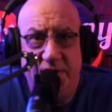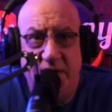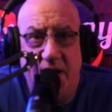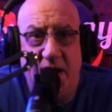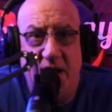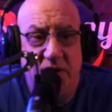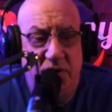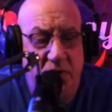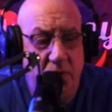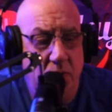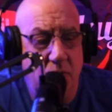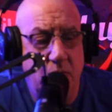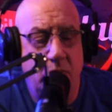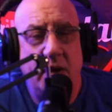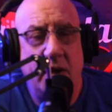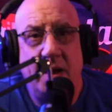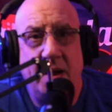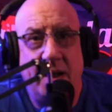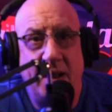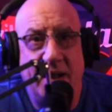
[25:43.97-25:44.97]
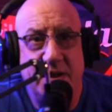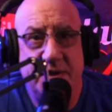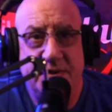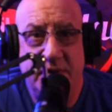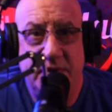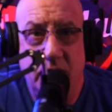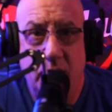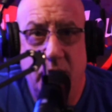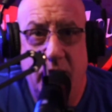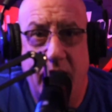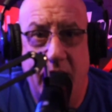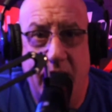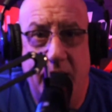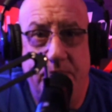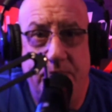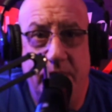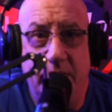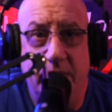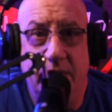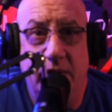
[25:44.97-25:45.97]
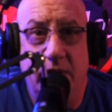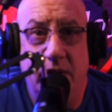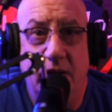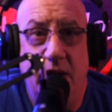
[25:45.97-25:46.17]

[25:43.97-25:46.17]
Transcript: that too and see what happened.